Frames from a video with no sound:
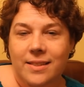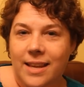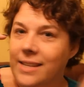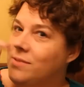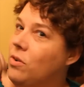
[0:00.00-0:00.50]

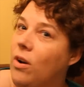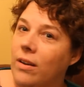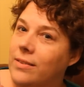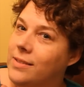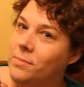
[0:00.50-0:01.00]
thanks for
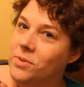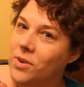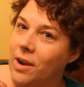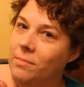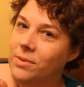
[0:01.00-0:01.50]
all the
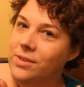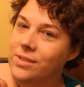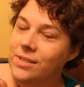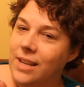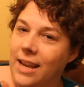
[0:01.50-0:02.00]

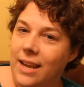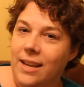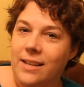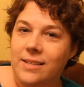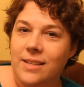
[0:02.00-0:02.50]
subscribers
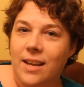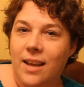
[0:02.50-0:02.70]
and